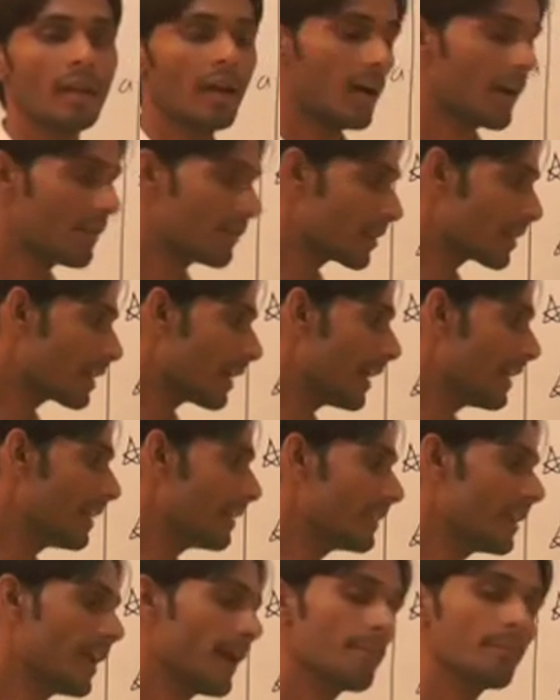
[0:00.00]
After
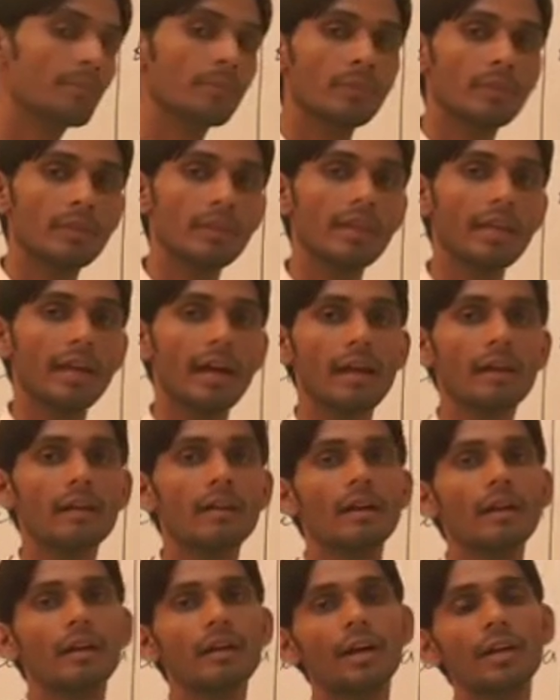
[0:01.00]
guiding them, they
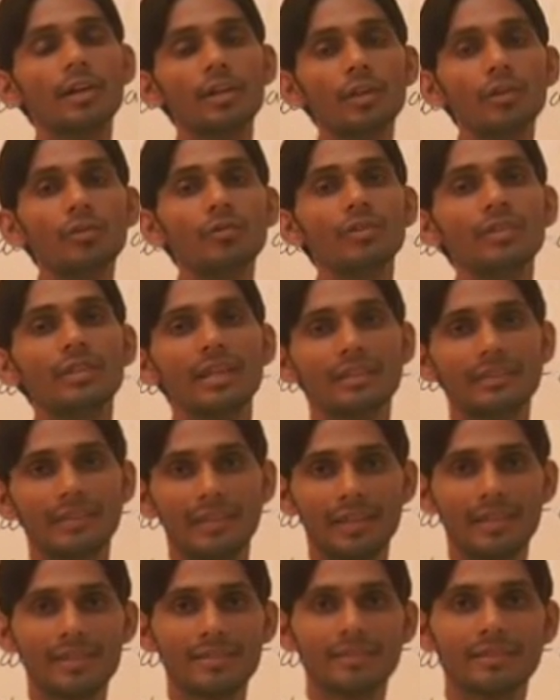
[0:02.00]
are continuing the
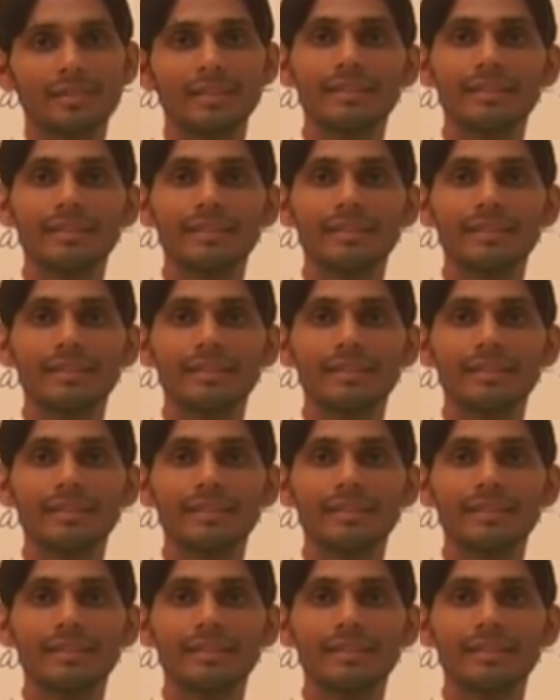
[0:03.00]
things,